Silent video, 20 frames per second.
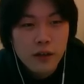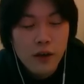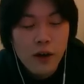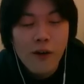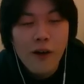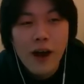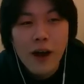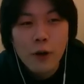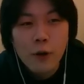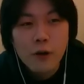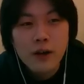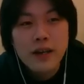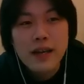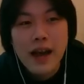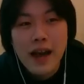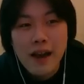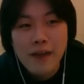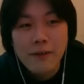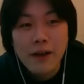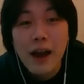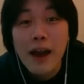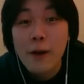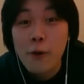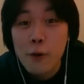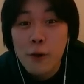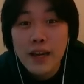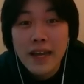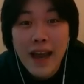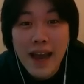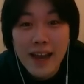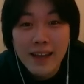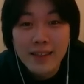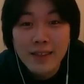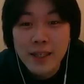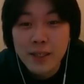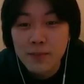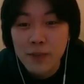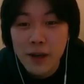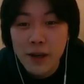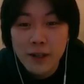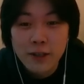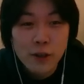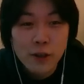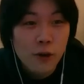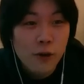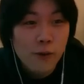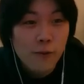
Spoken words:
Oh, I already had this, but I sold it